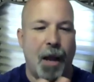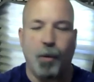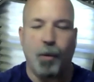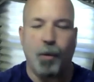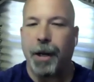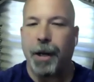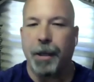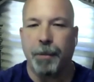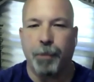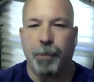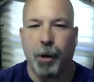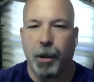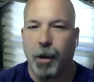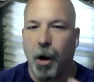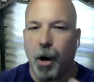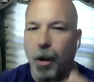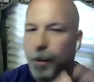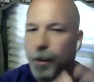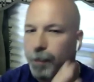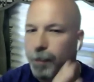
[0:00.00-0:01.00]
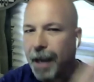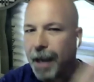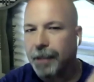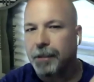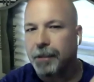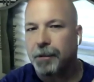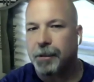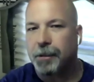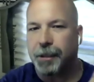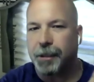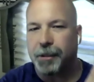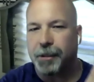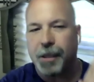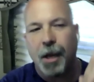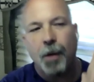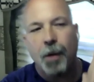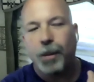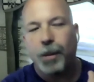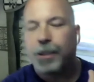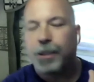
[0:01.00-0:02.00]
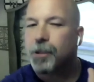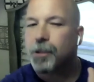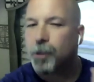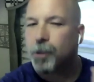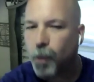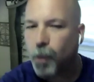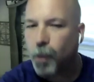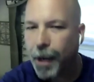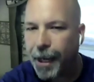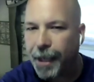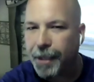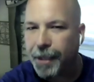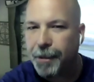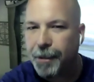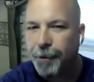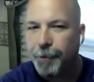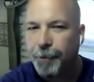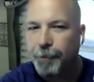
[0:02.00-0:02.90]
writing a book, all the practical skills, which is great.